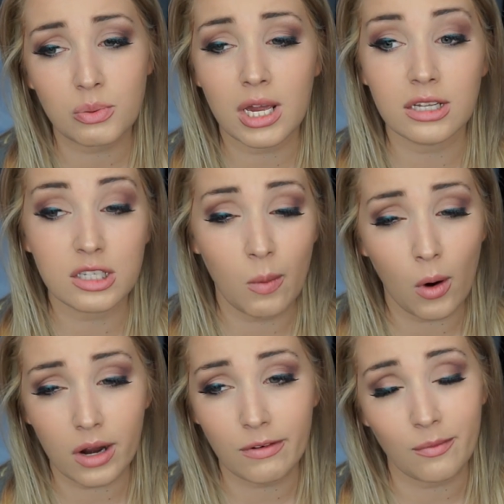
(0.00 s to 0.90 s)
sweet and
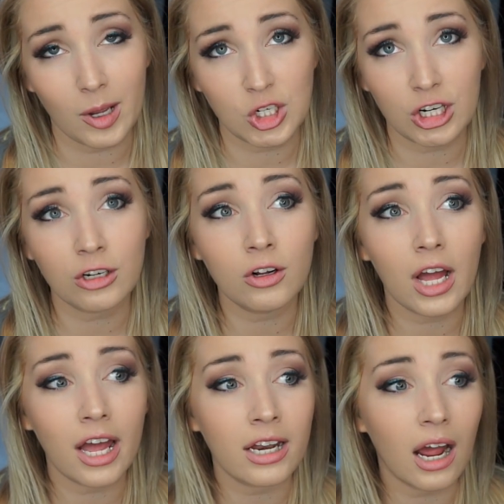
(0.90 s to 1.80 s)
supportive of my channel,
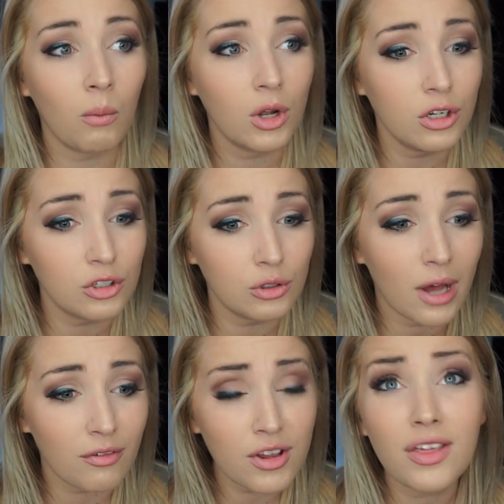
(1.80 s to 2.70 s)
and I want to do
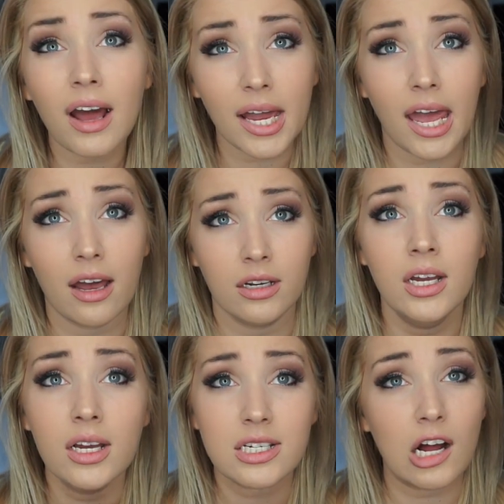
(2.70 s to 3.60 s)
everything I can
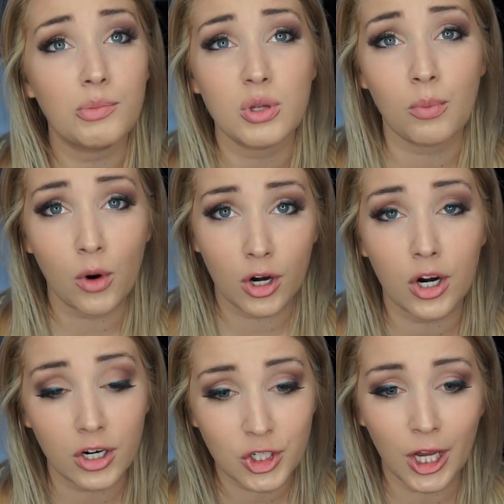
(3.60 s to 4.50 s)
to help support
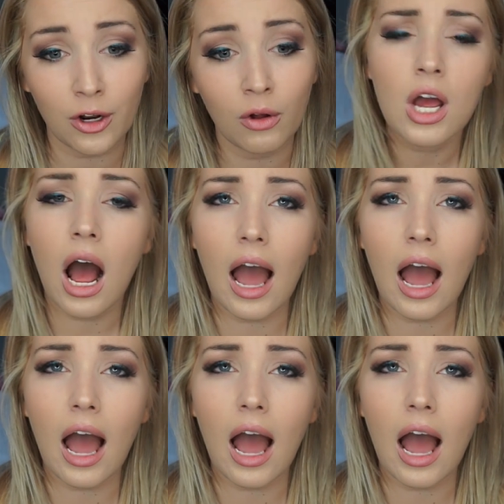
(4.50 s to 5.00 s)
her channel.